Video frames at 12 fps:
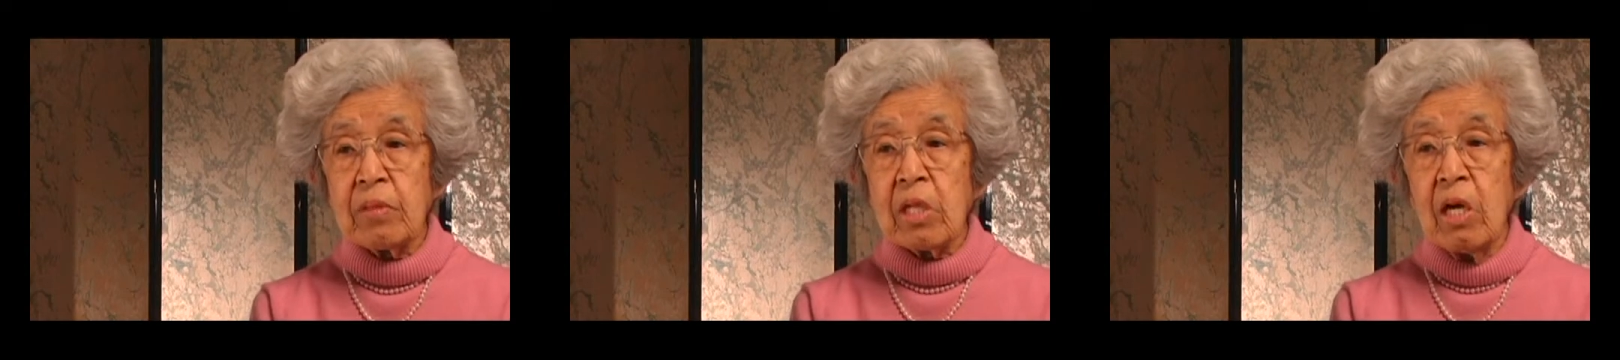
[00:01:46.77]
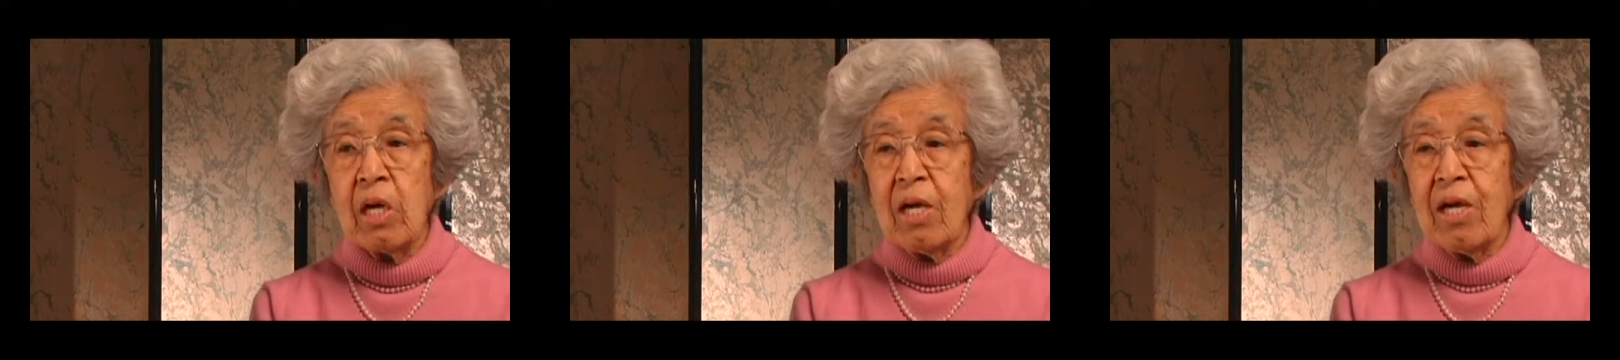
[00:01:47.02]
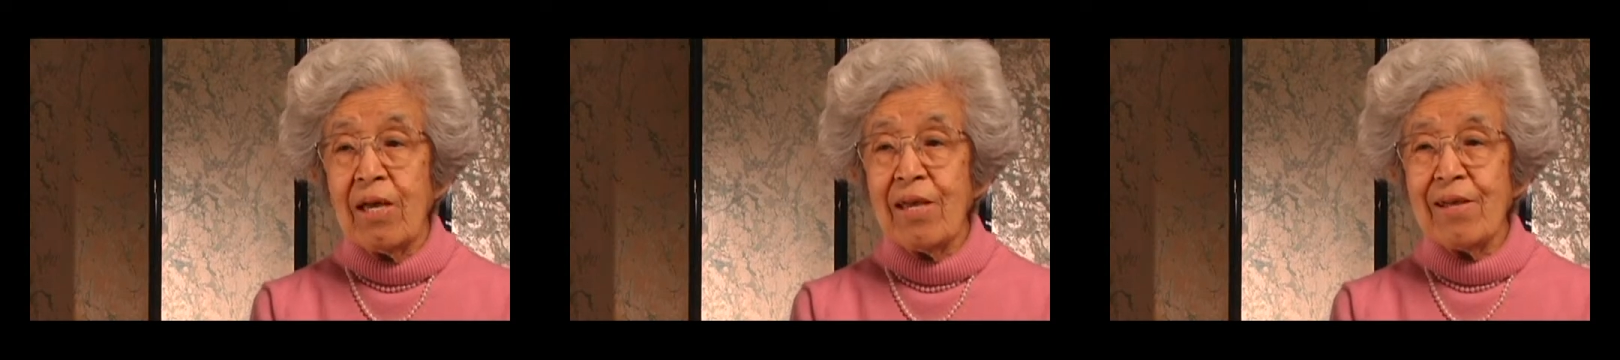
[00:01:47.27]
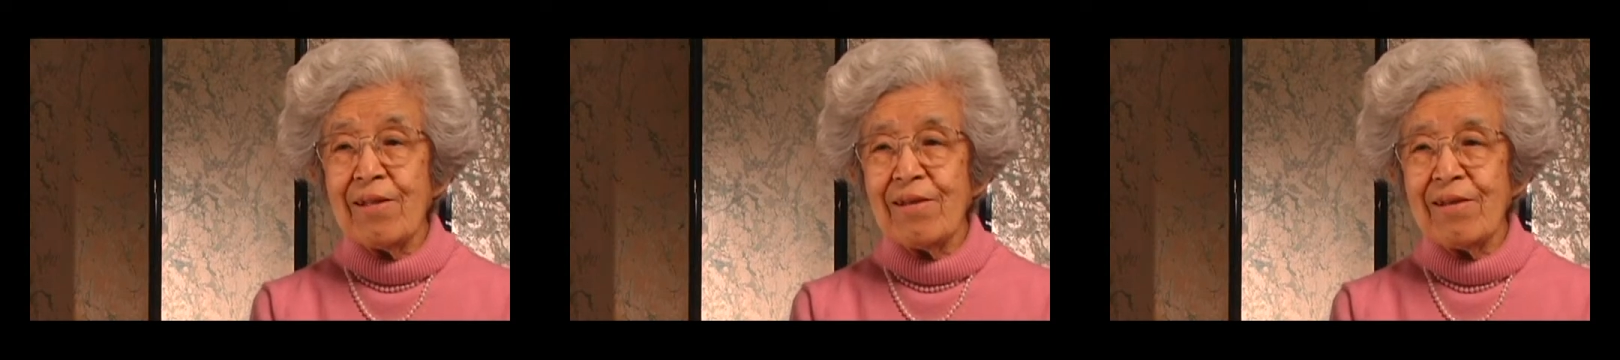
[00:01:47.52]
And
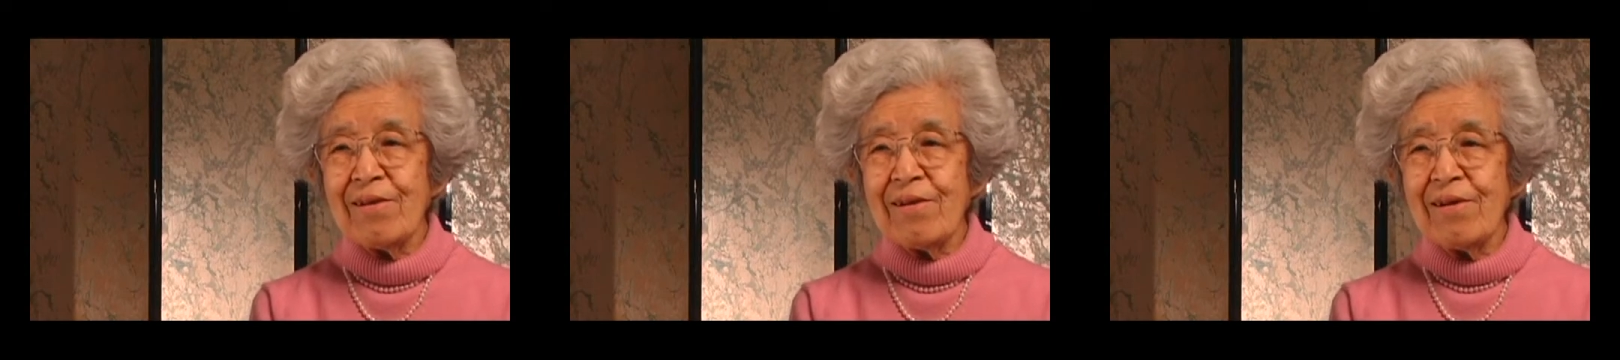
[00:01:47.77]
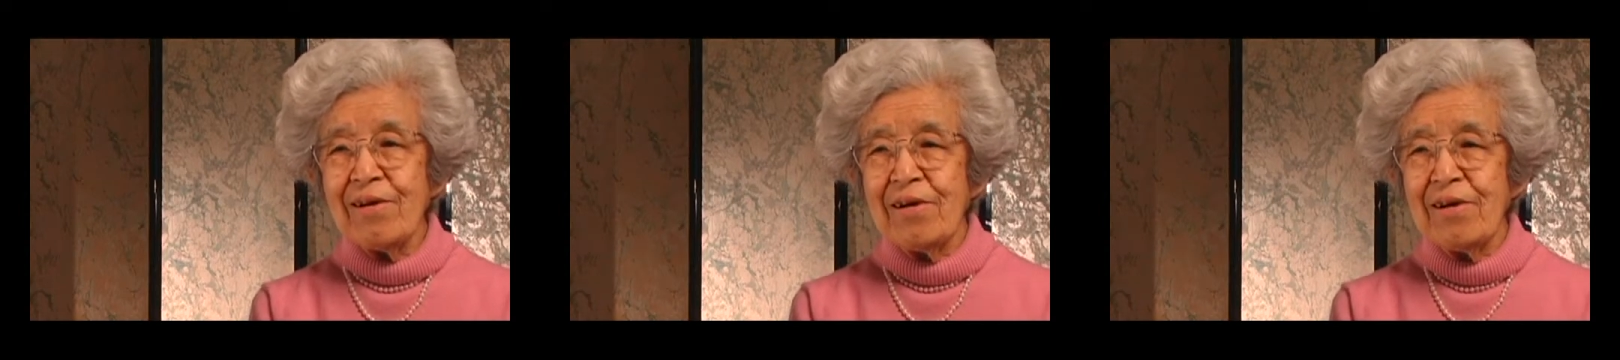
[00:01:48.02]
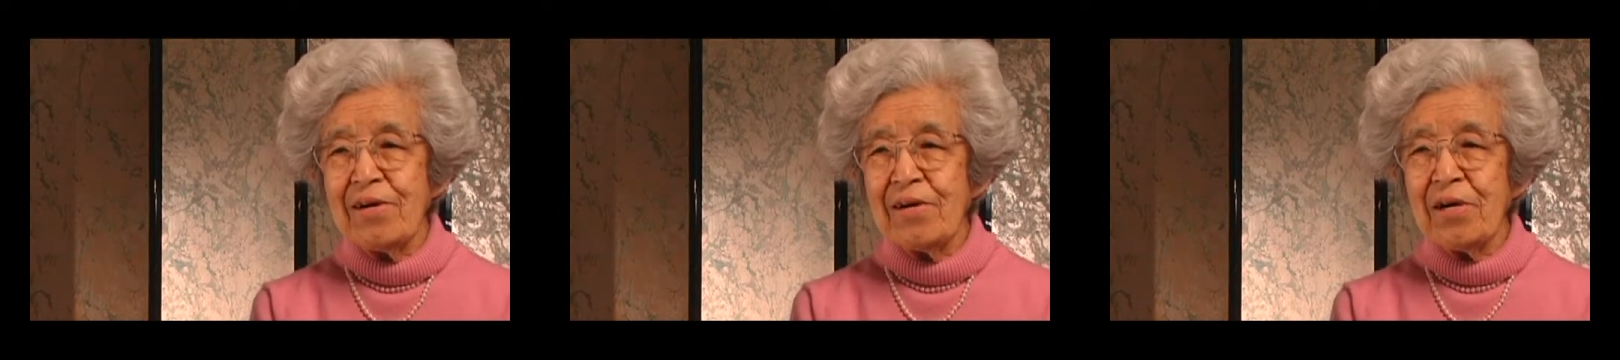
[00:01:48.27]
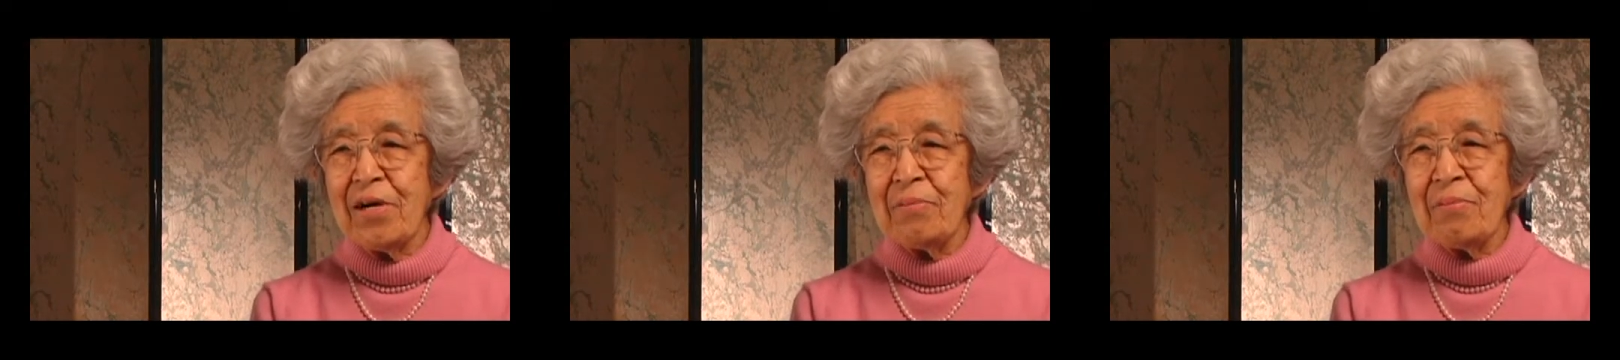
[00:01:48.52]
on
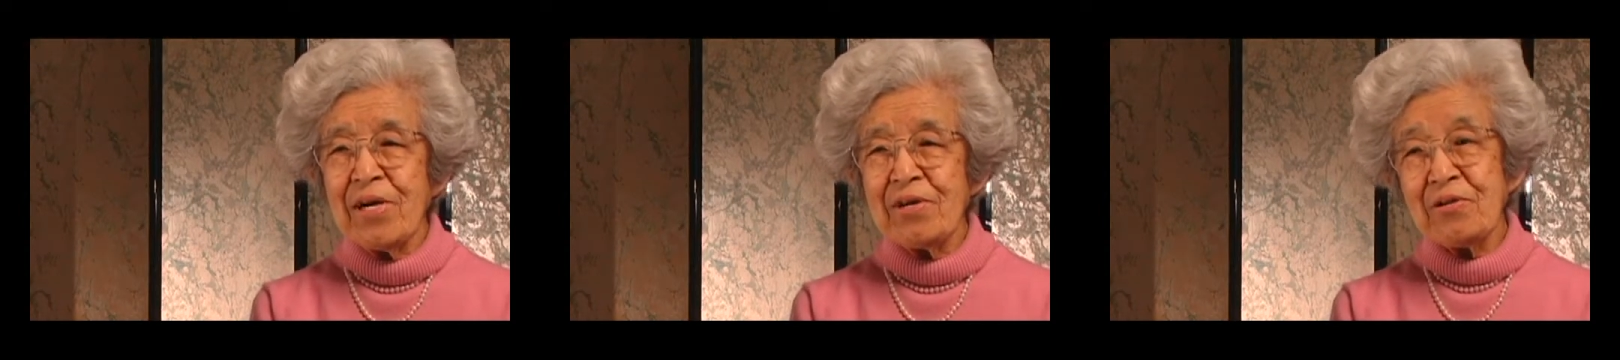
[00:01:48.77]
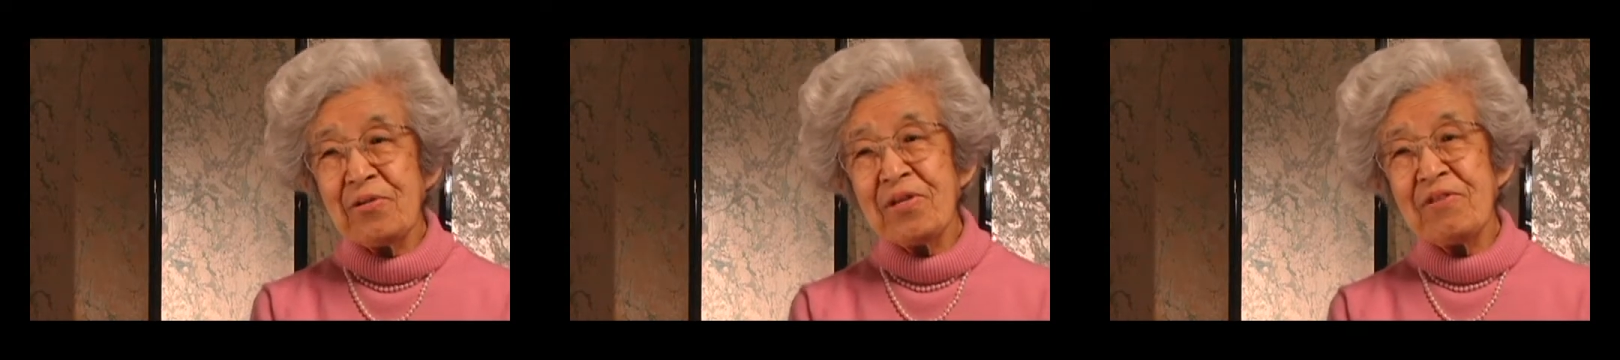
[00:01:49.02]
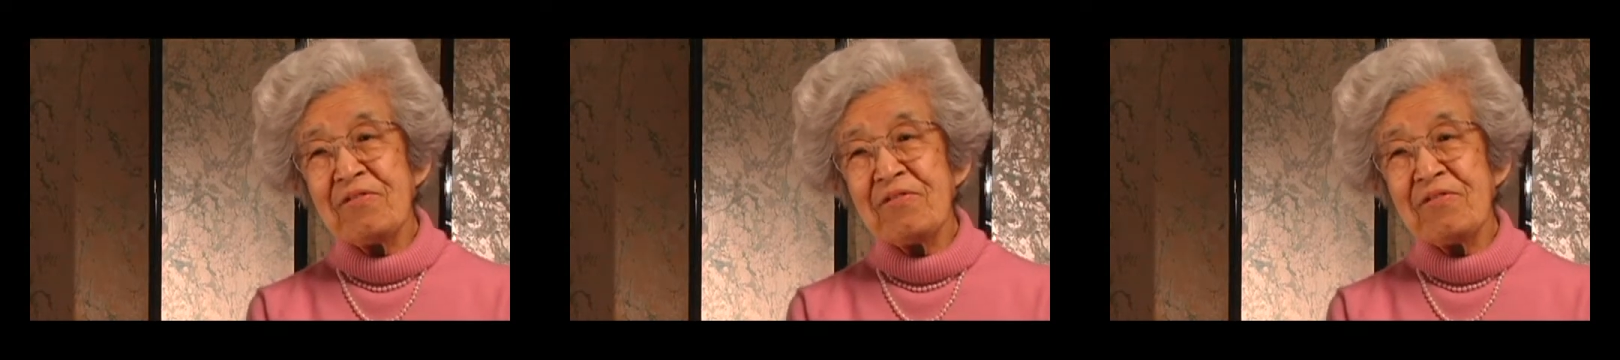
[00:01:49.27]
my only visit